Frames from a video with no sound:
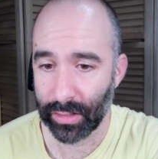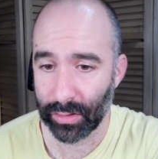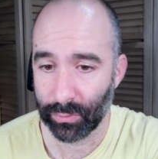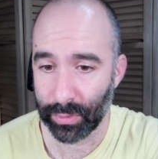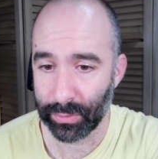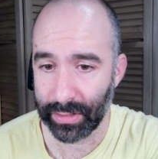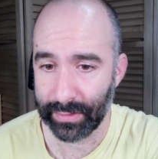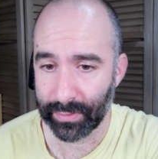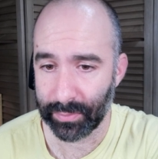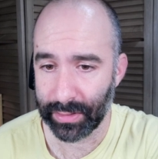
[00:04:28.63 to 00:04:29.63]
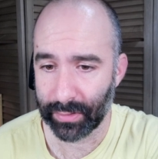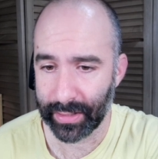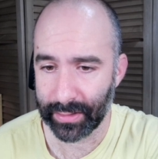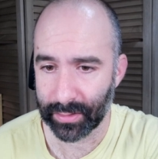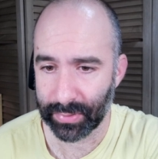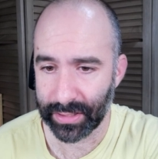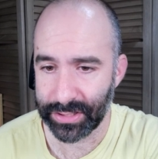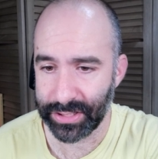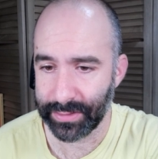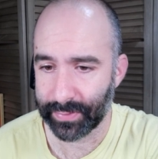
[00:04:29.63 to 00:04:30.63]
we would even be ready to play
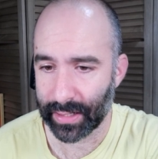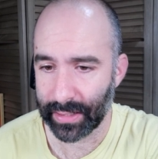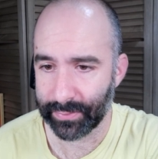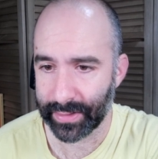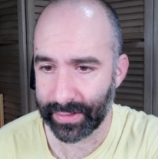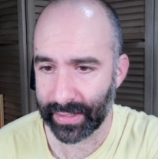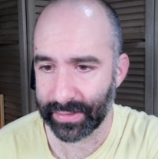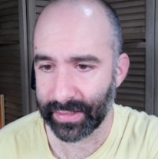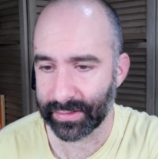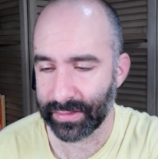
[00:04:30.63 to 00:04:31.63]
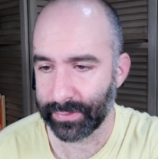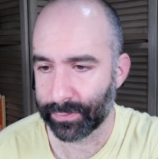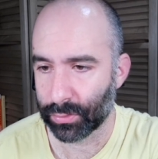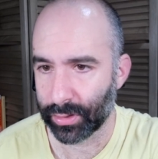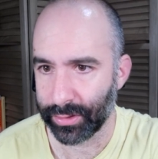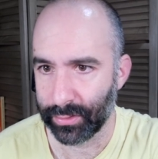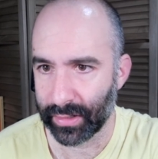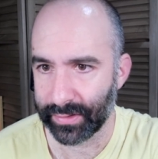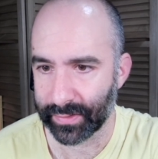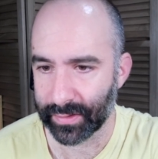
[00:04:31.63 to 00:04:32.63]
g5 and knight takes e4
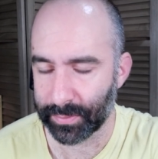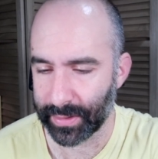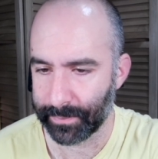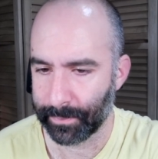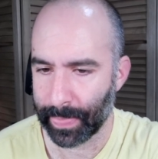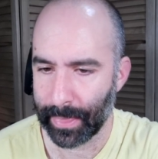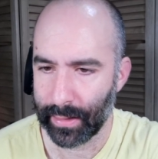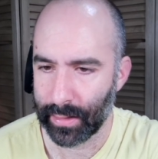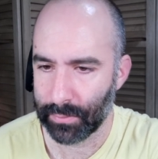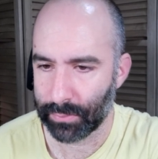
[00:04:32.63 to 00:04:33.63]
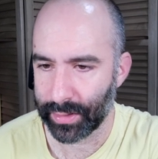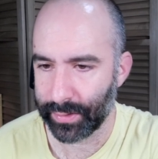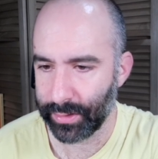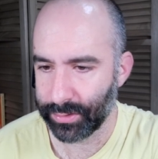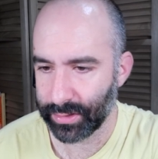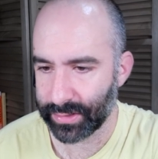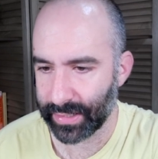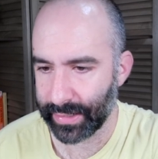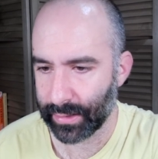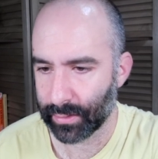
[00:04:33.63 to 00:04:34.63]
utilizing this pin. But they usually
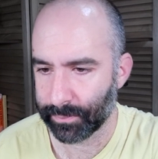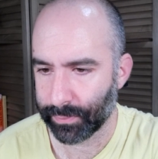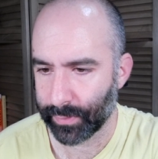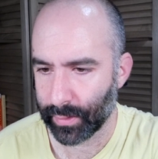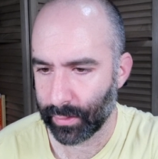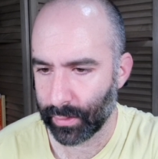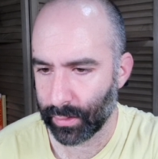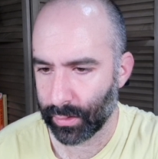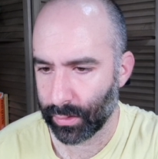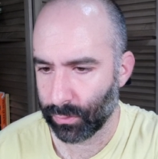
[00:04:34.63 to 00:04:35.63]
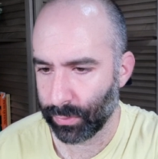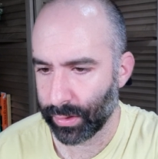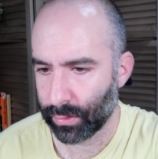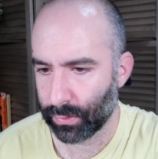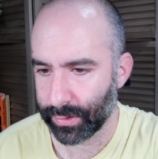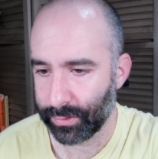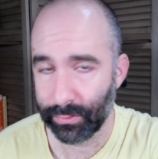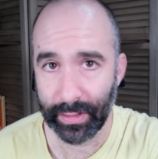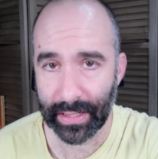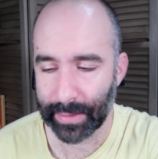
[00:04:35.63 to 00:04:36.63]
take. We are going to
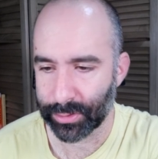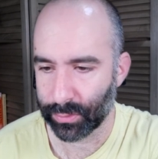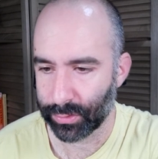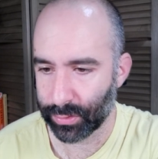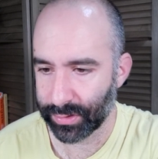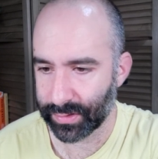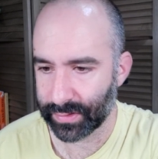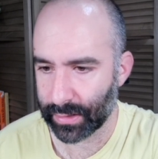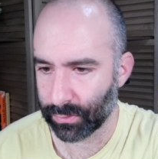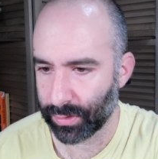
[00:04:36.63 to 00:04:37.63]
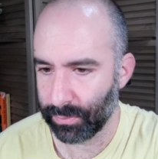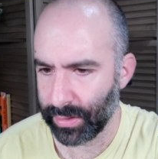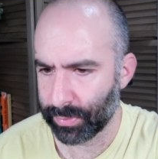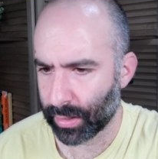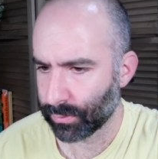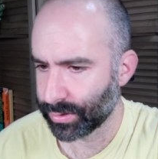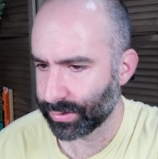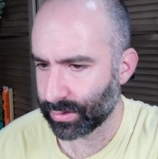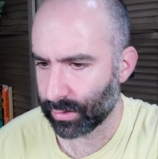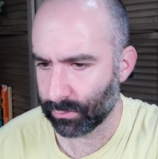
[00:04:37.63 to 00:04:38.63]
recapture towards the center with the b pawn, which
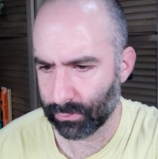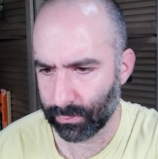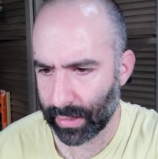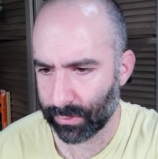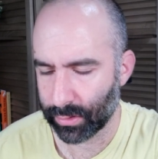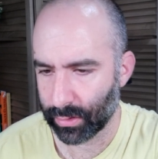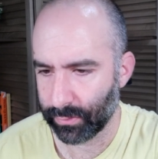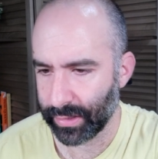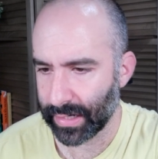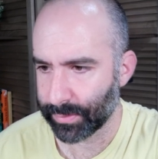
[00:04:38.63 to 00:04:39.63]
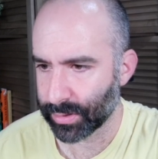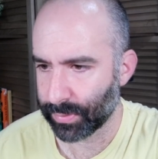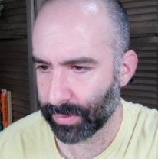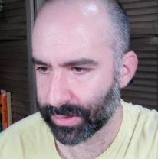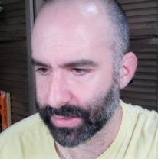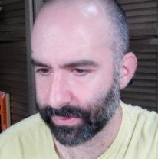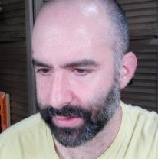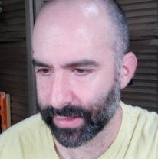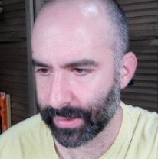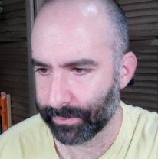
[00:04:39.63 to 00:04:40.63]
is how we're going to recapture pretty much every
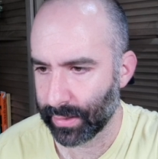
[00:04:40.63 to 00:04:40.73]
time.